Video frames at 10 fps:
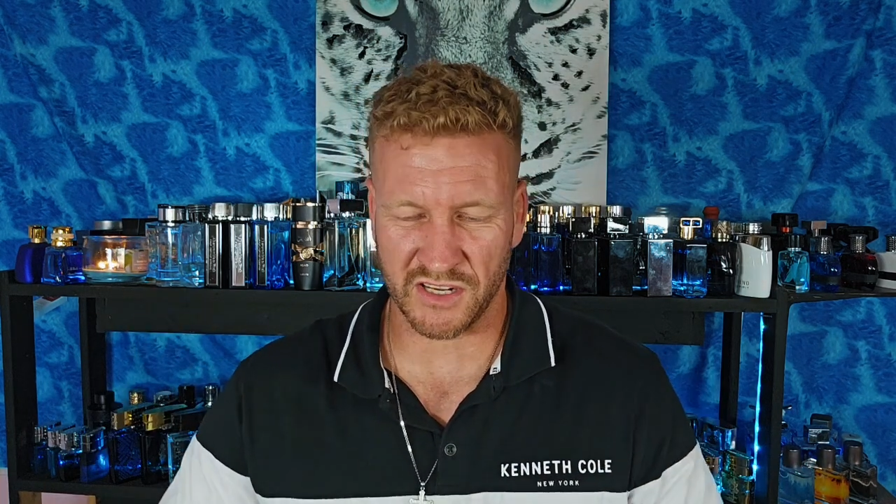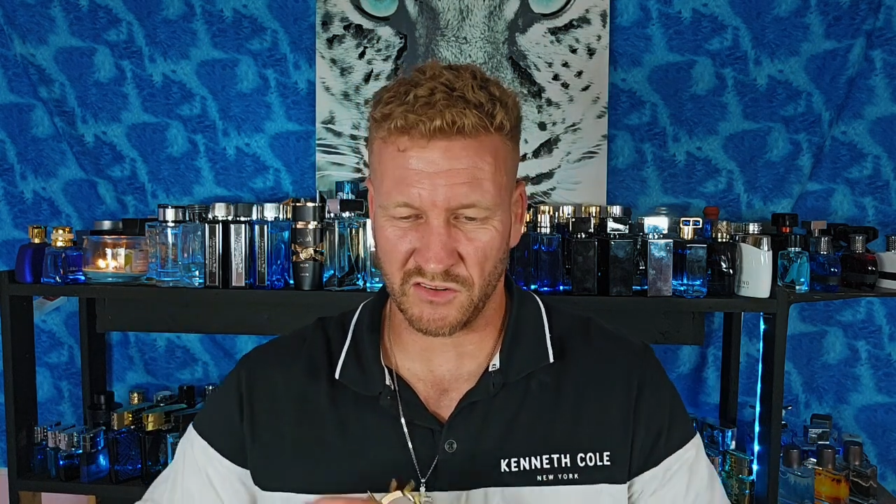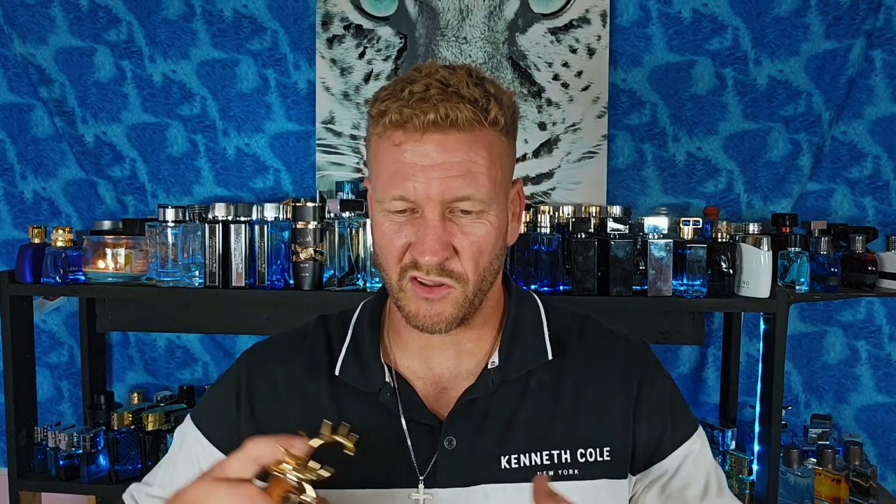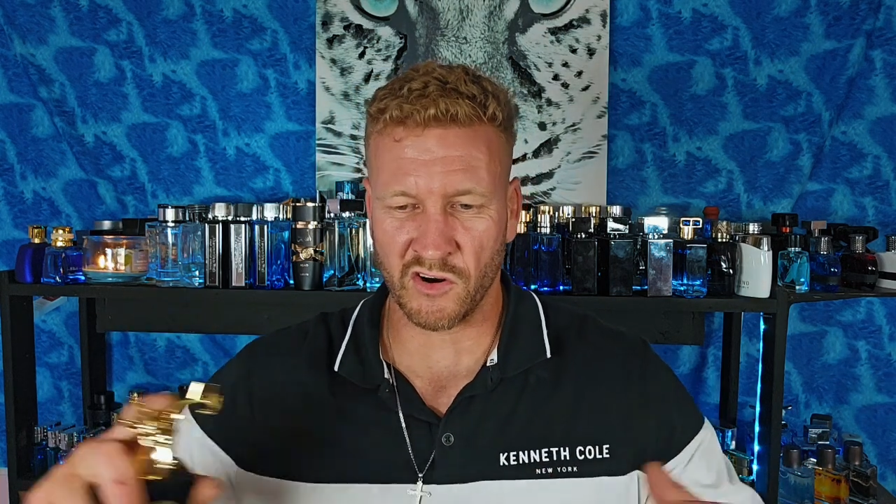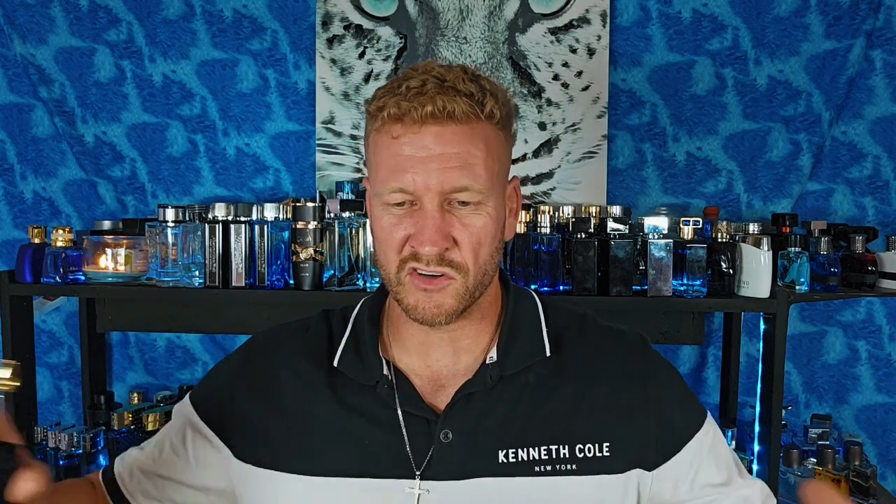like
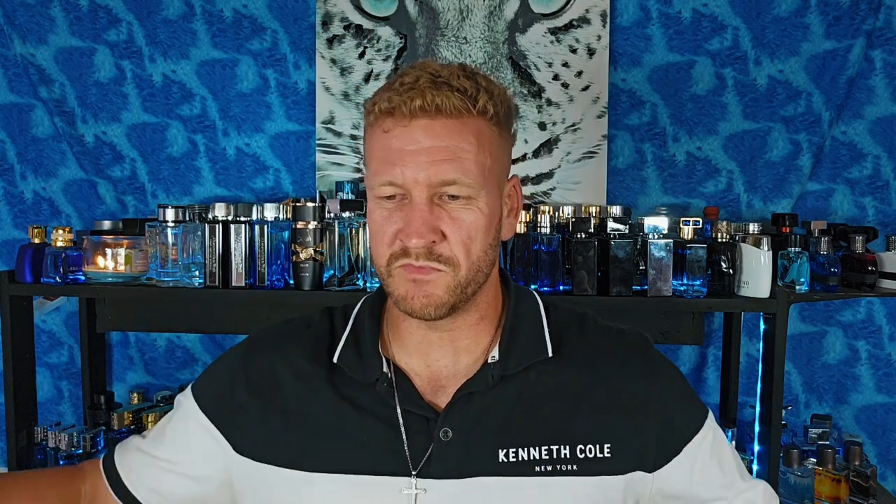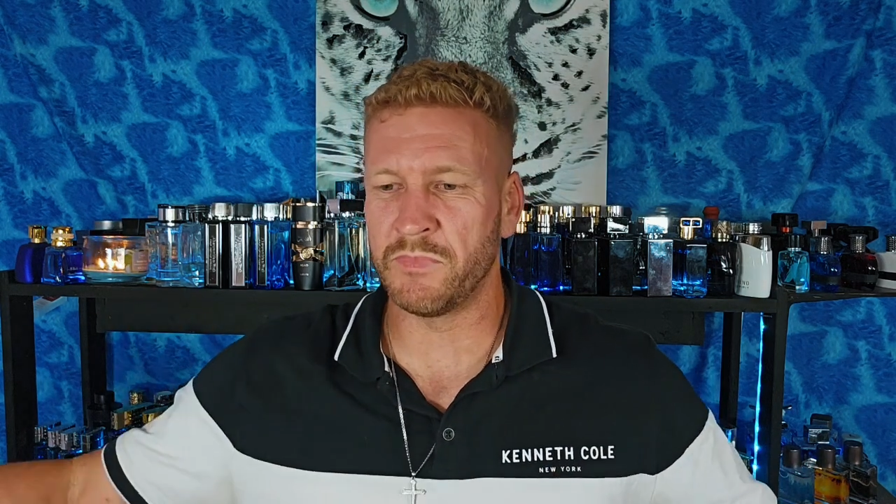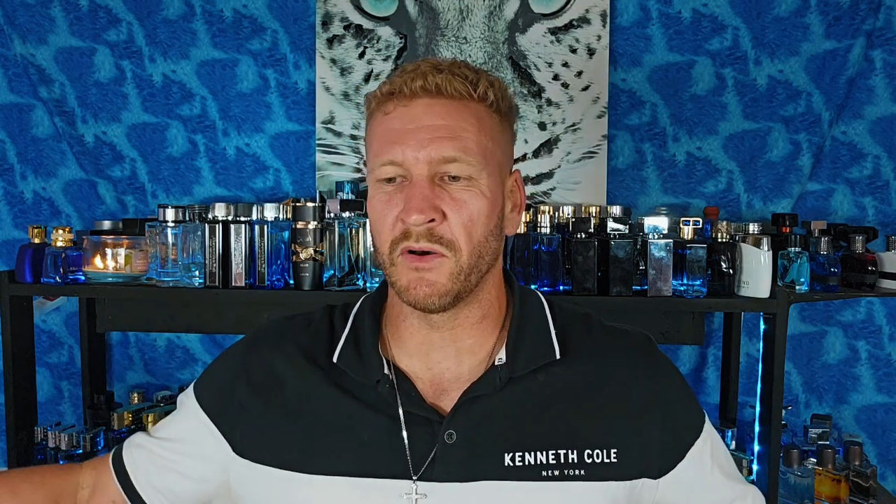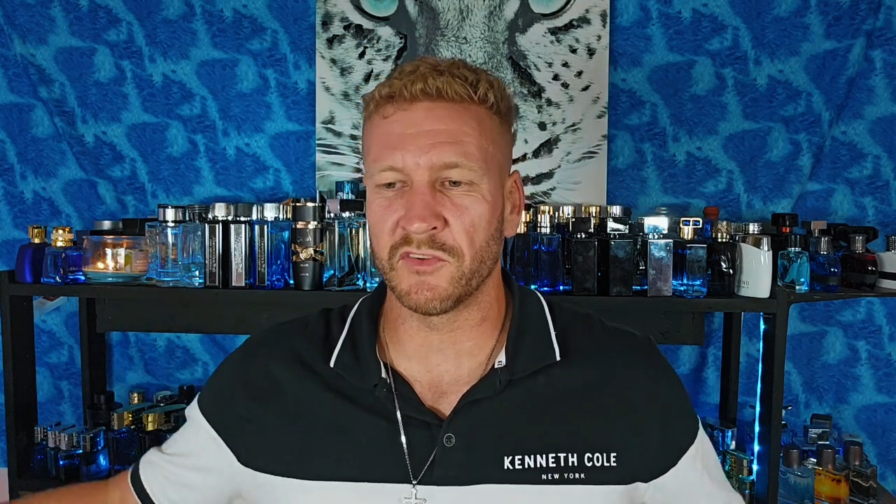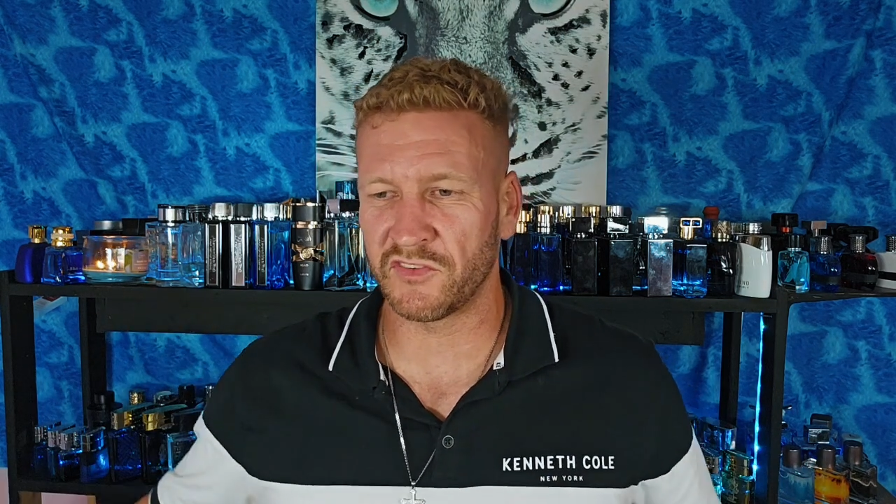a
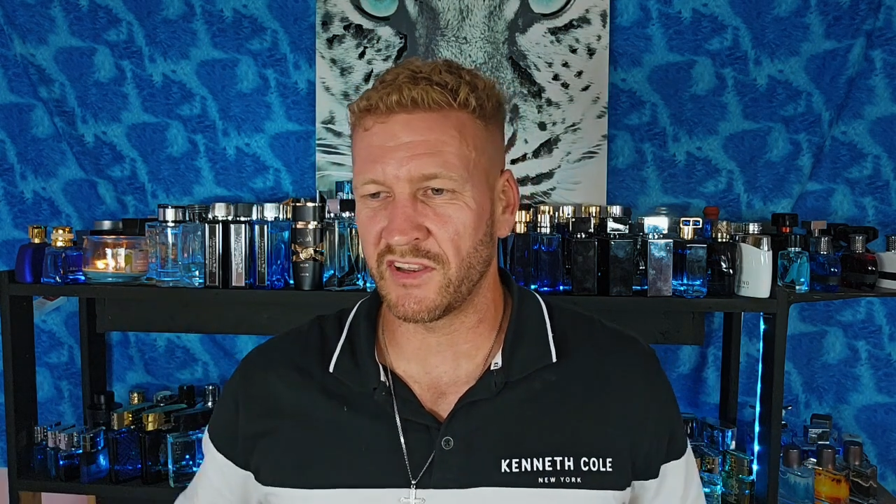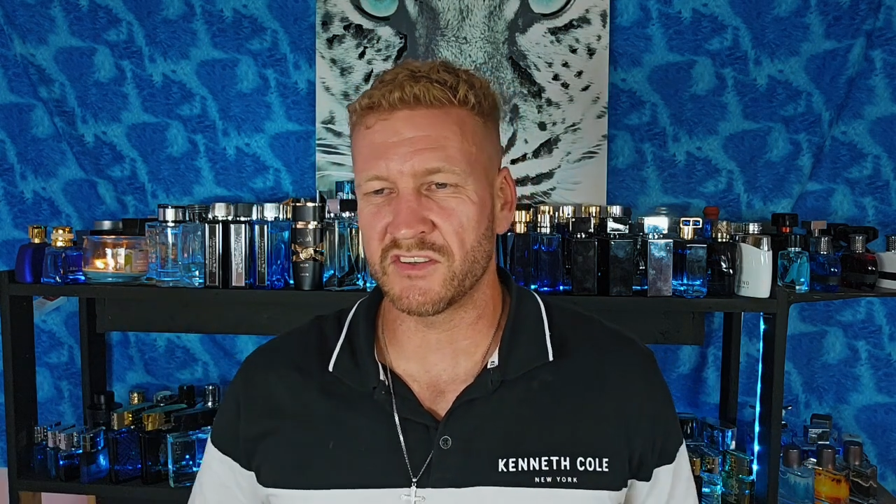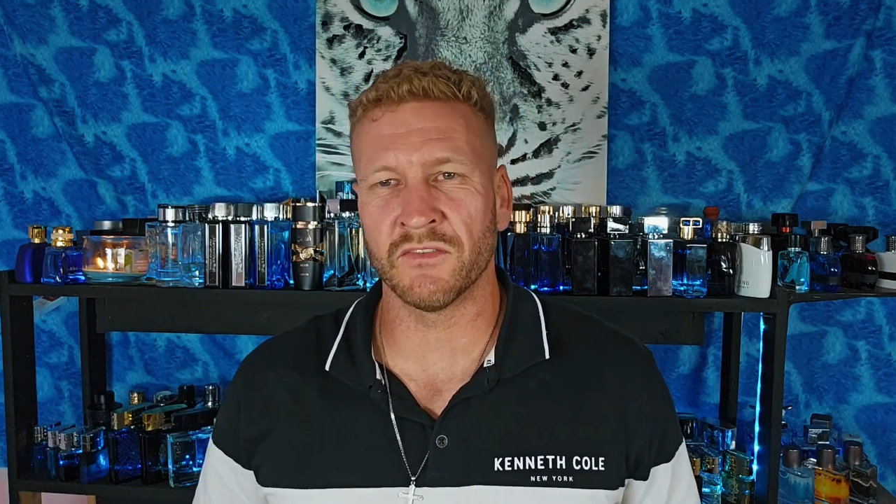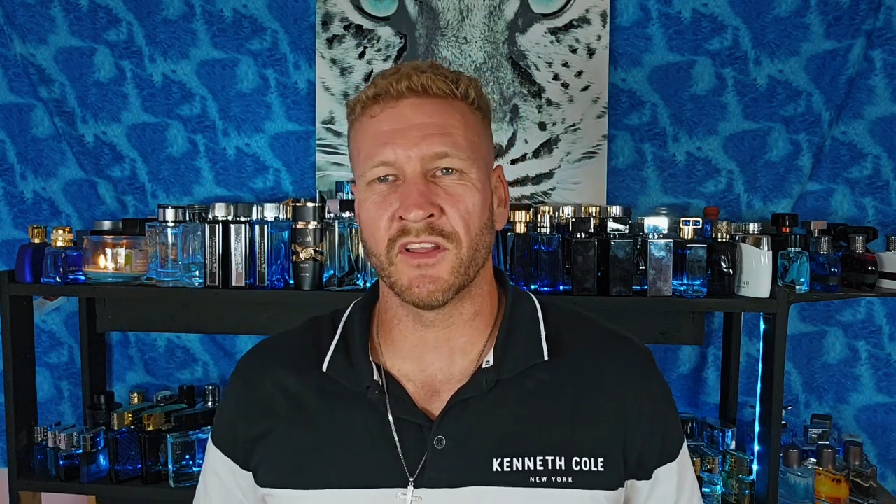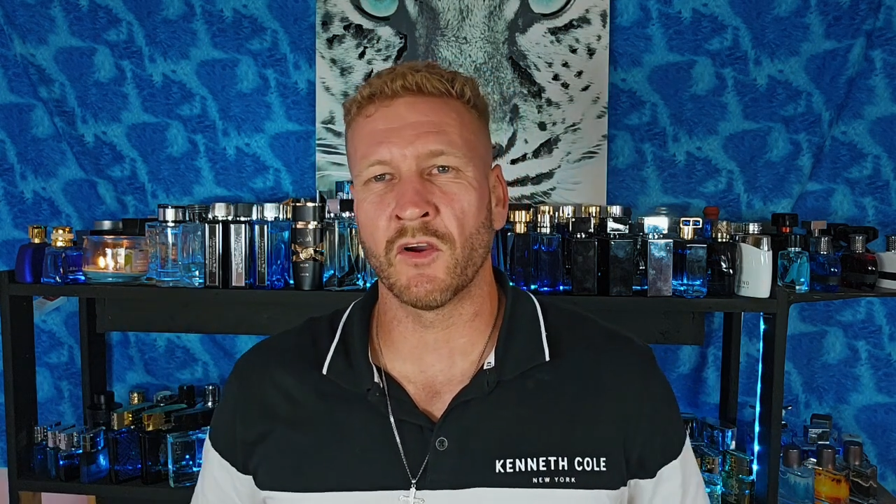large belt
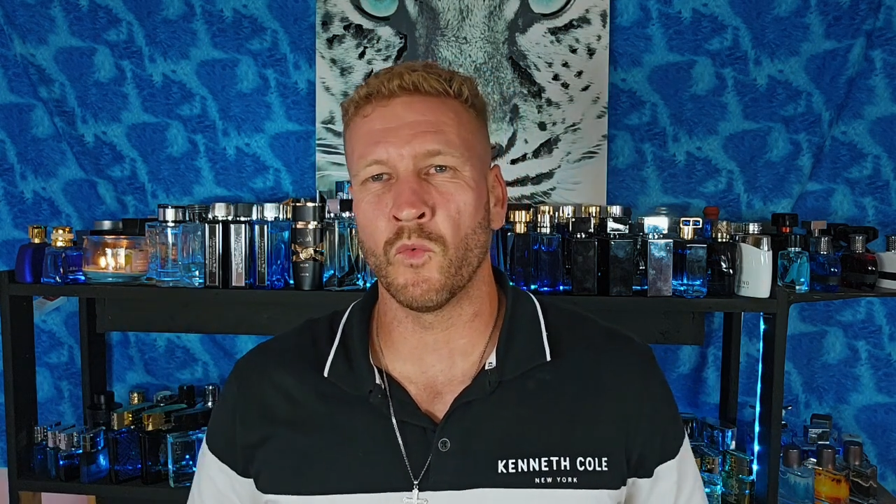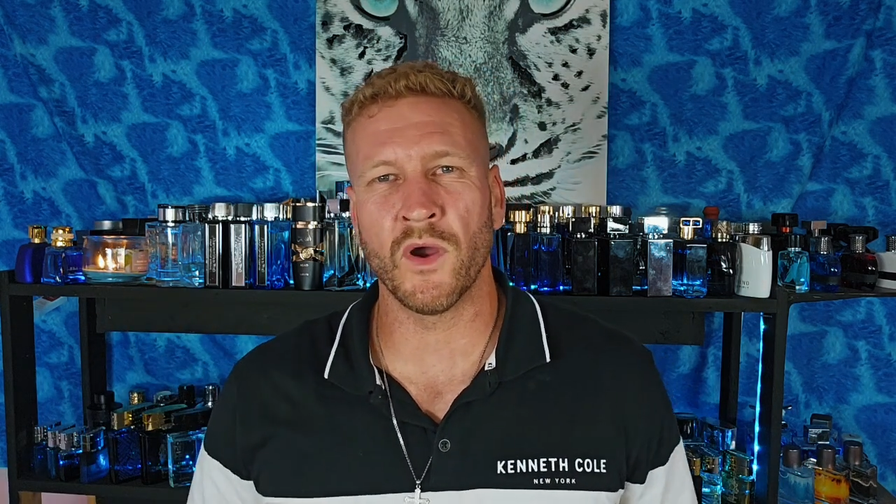section of like